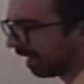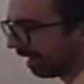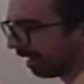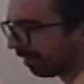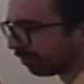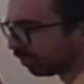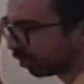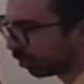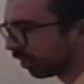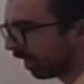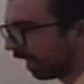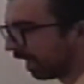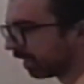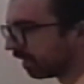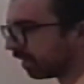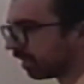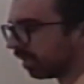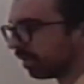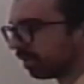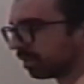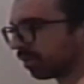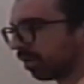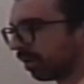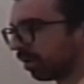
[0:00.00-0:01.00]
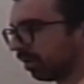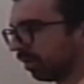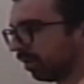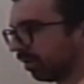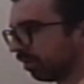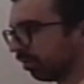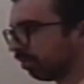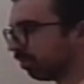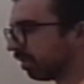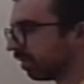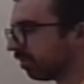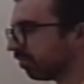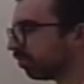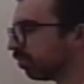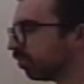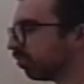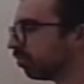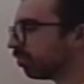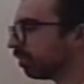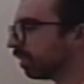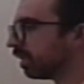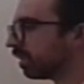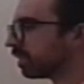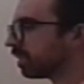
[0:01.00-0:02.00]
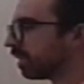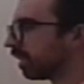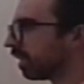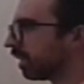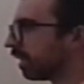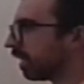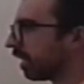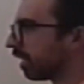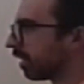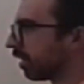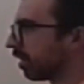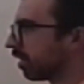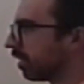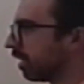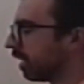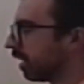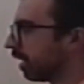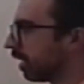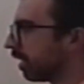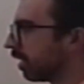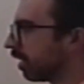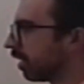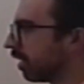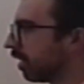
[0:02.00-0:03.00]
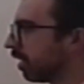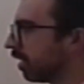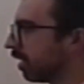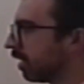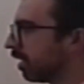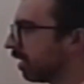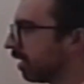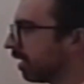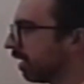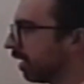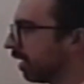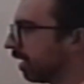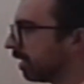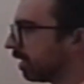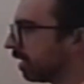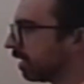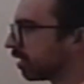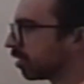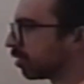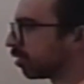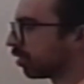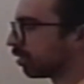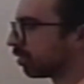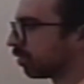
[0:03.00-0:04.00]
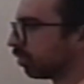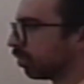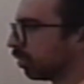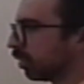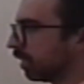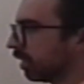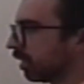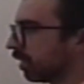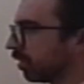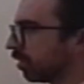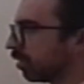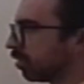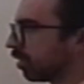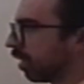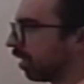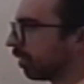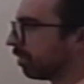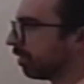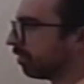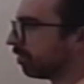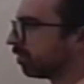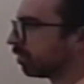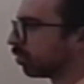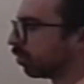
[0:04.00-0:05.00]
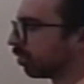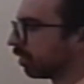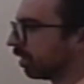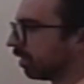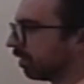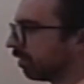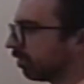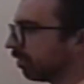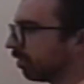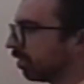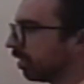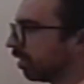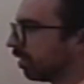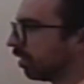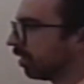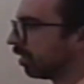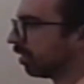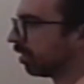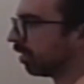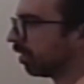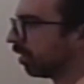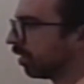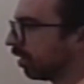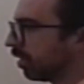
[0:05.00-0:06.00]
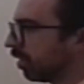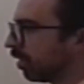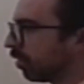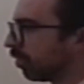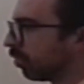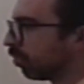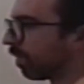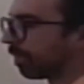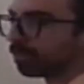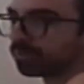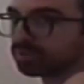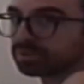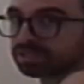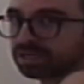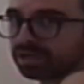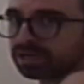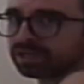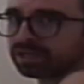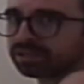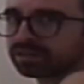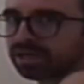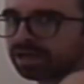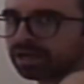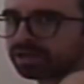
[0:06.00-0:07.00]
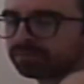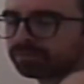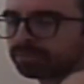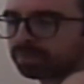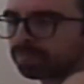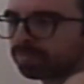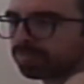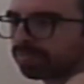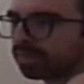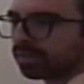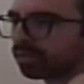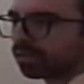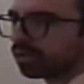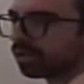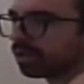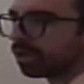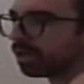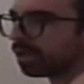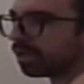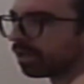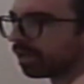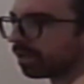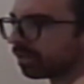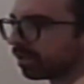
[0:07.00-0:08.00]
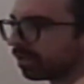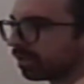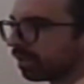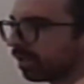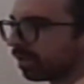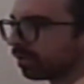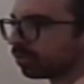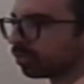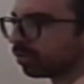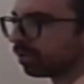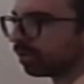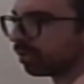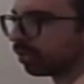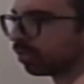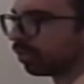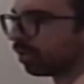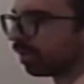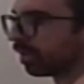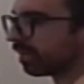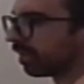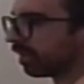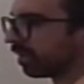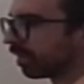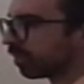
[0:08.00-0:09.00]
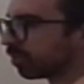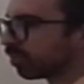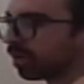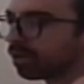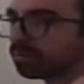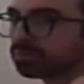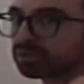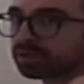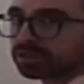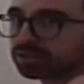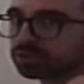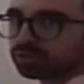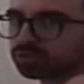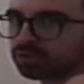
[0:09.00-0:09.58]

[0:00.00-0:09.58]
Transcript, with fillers: abstracted, it's got a little bit of movement, and I think this does a really good job of sort of representing that. I think that's really cool. I think that's why I'm really